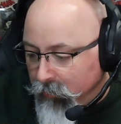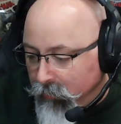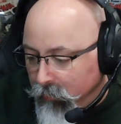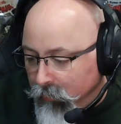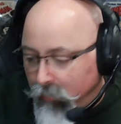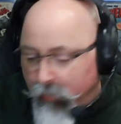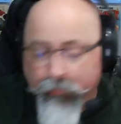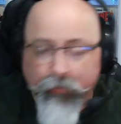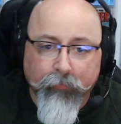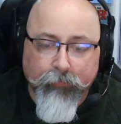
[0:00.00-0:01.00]
Alright,
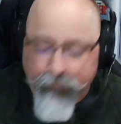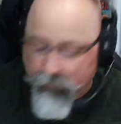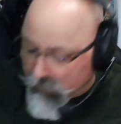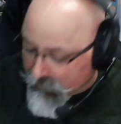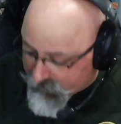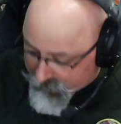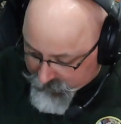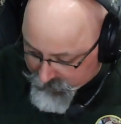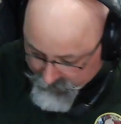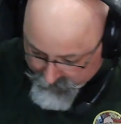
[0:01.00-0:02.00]
well, mine
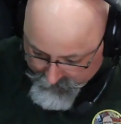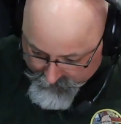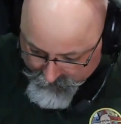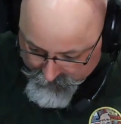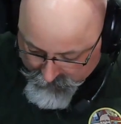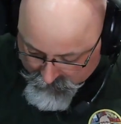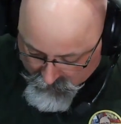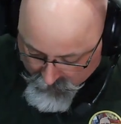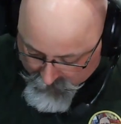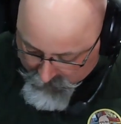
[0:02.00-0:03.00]
still
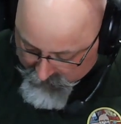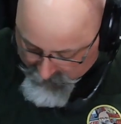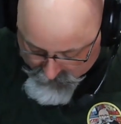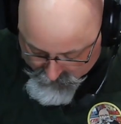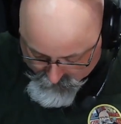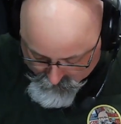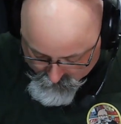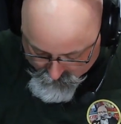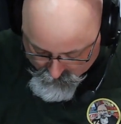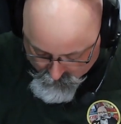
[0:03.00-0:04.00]
presents
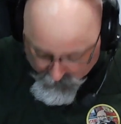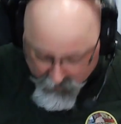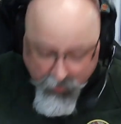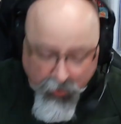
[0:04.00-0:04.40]
super good.